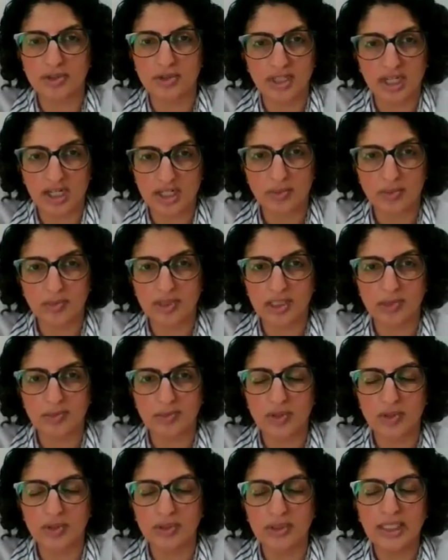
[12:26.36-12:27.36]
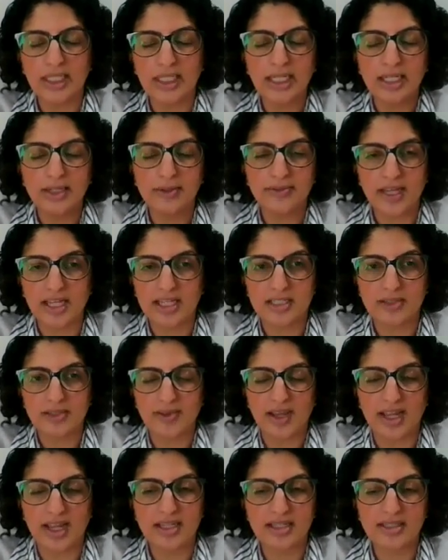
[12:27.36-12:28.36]
consultation with them all face
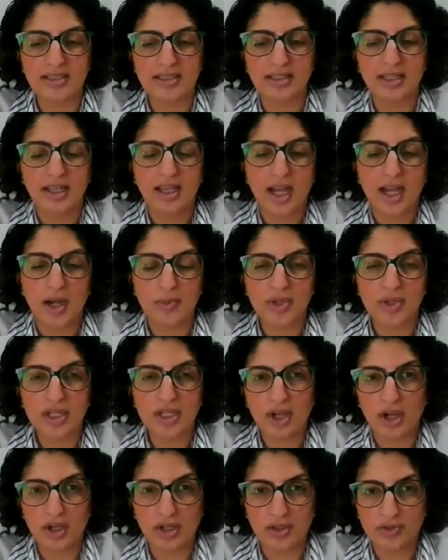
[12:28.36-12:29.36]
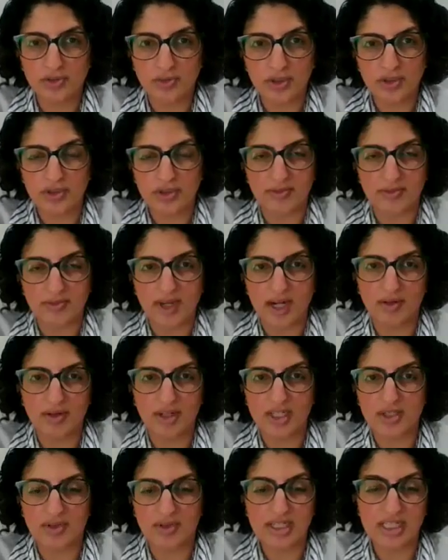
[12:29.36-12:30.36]
to face. And we go through the
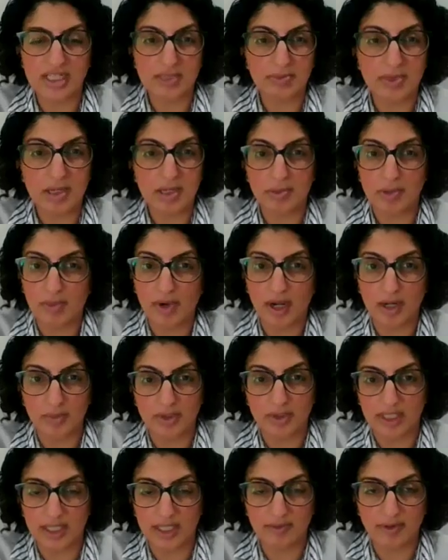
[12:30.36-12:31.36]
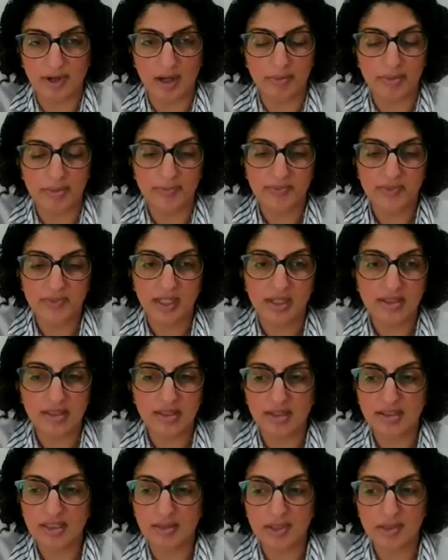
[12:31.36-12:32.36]
various reasons people might want to give up.
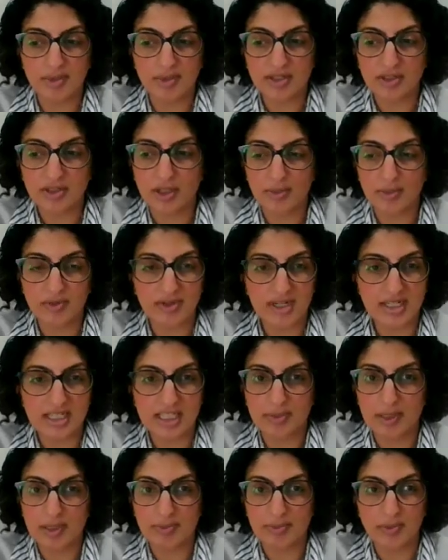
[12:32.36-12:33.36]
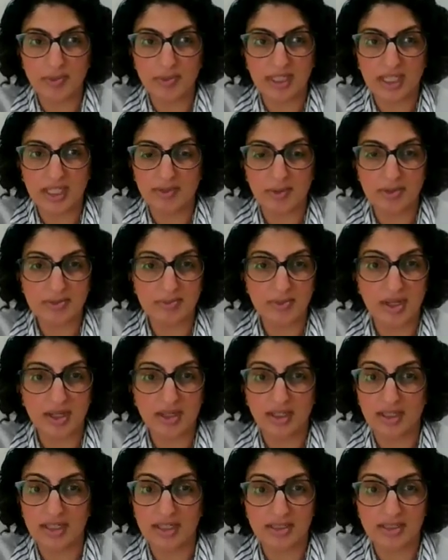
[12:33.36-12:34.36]
So some of the most common reasons people want to give up
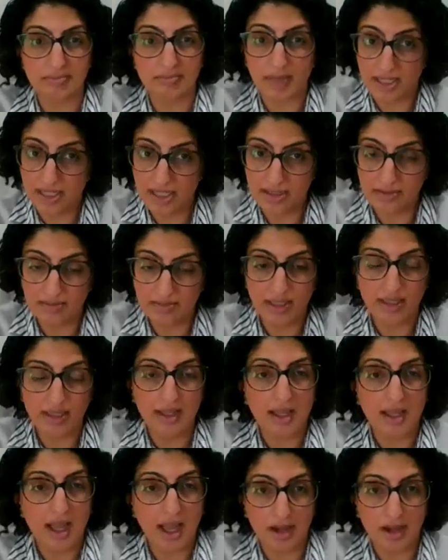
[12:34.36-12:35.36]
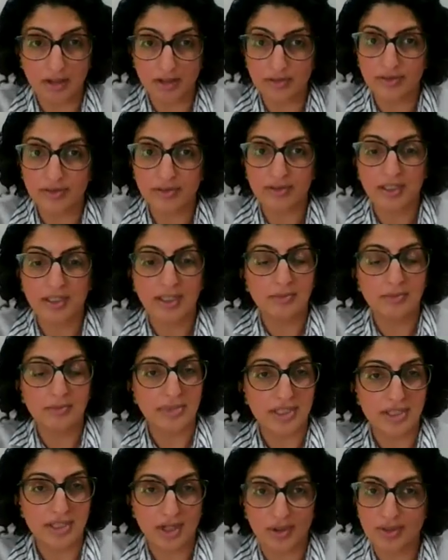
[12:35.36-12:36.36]
smoking is money, health,
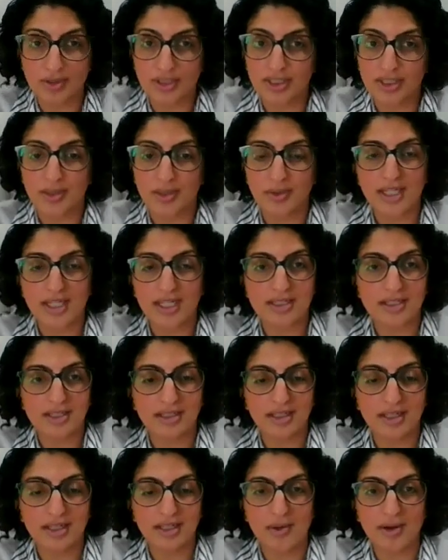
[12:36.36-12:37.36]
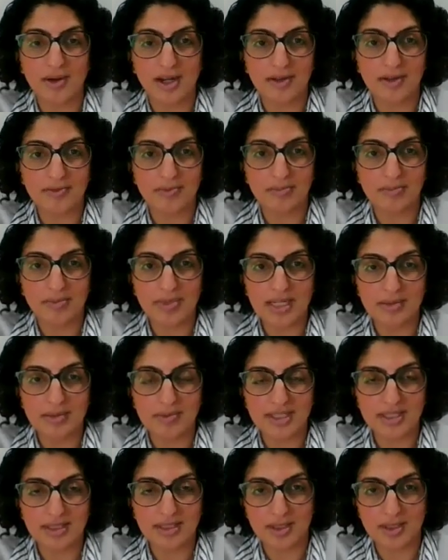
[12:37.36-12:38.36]
been told to do it, and I've
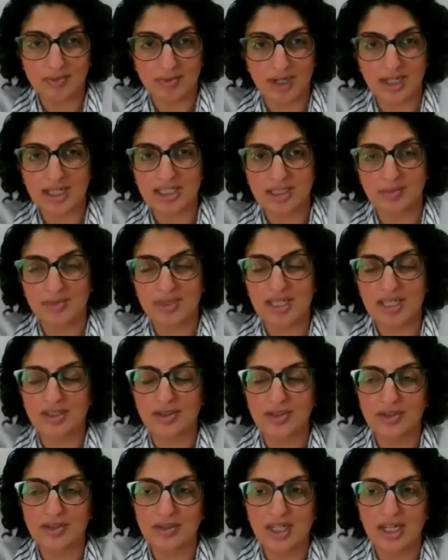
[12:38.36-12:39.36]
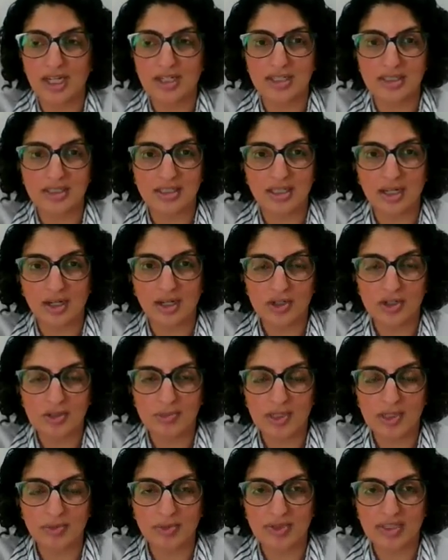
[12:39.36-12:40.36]
been running some of these consultations, and a
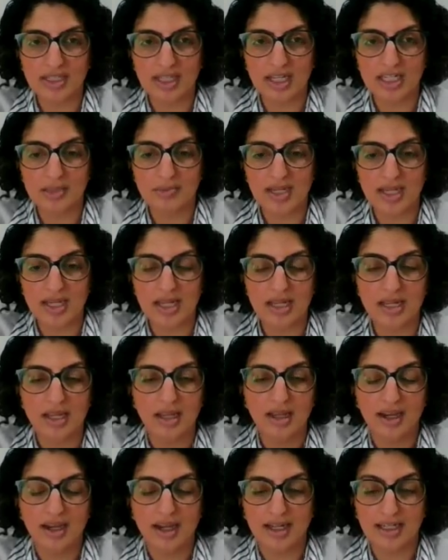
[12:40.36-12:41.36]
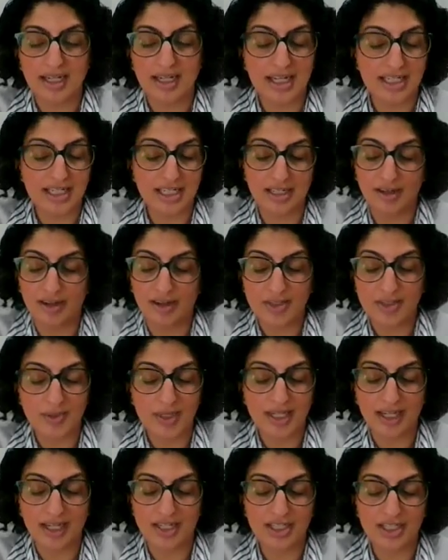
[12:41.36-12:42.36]
lot of people say to me, I had a lady
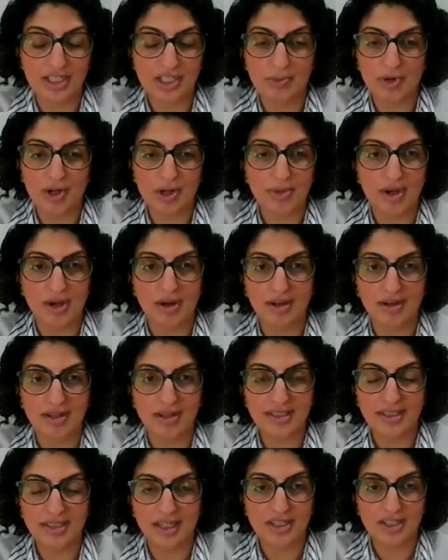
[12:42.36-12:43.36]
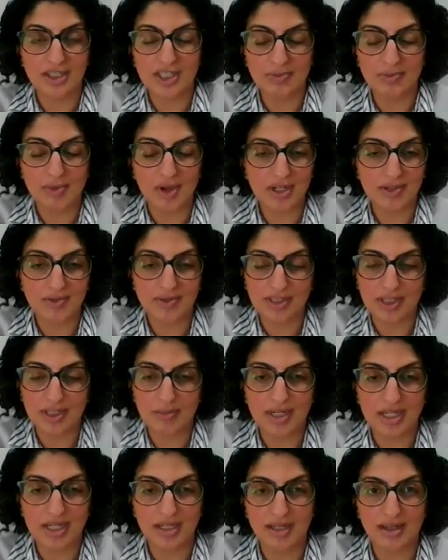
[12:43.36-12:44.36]
last week, actually, she broke my heart, saying she smoked for
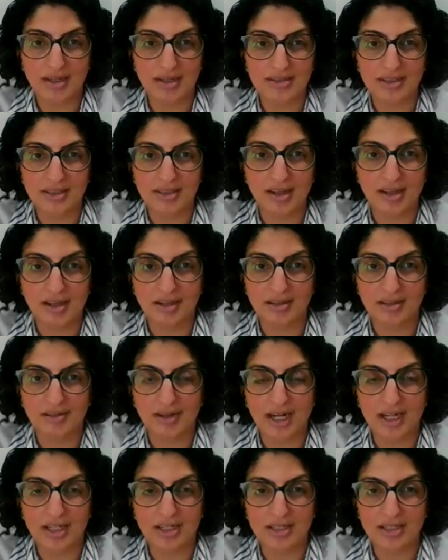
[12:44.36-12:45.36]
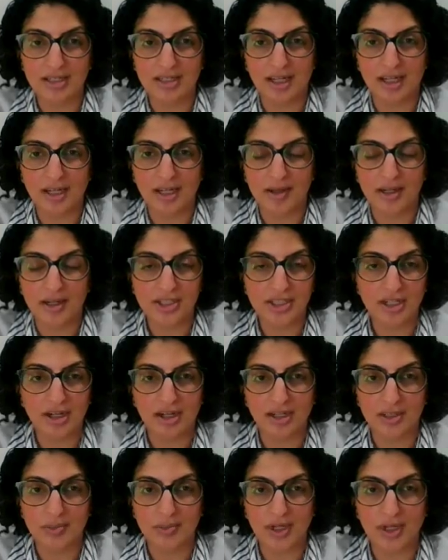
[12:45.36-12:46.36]
so many years and her
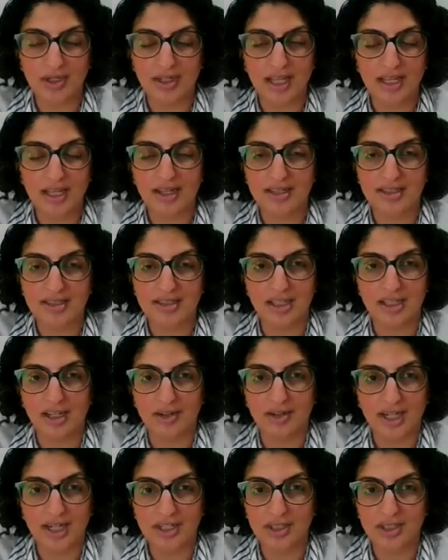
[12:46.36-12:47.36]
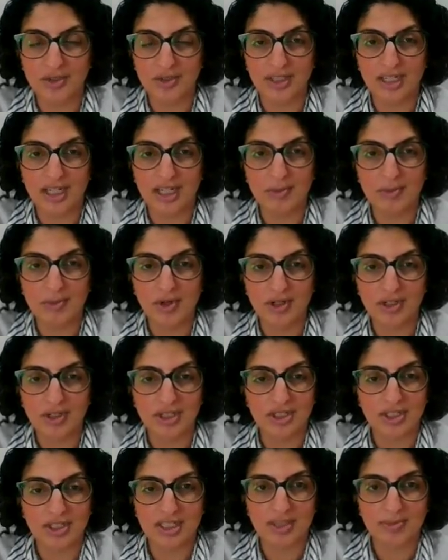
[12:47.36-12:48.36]
child won't let her see her grandchildren anymore
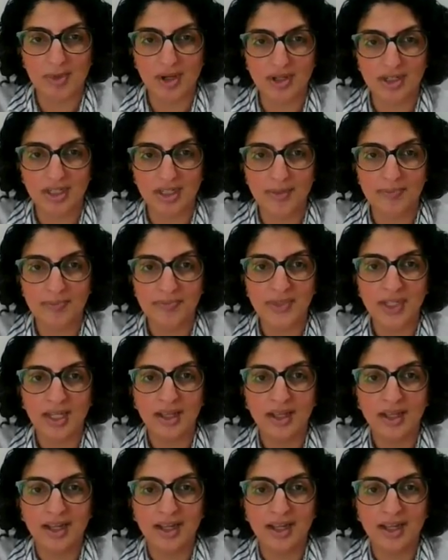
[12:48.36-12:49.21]
because she's a smoker,